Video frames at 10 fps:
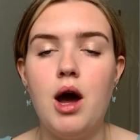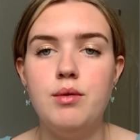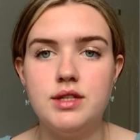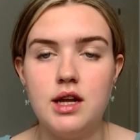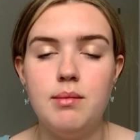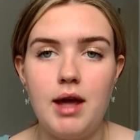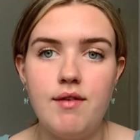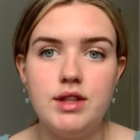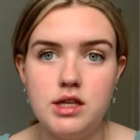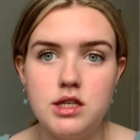I was going to be
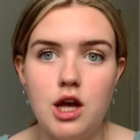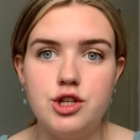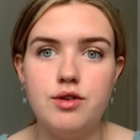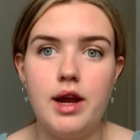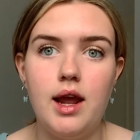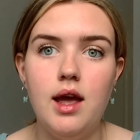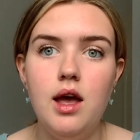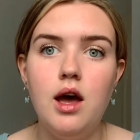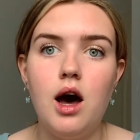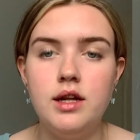having the surgery
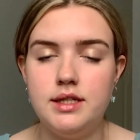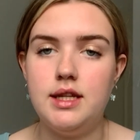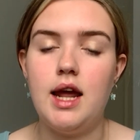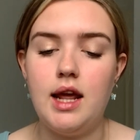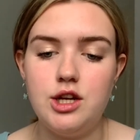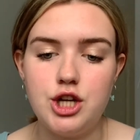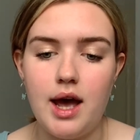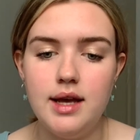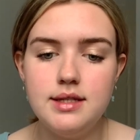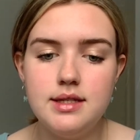under the
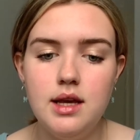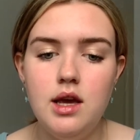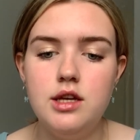NHS.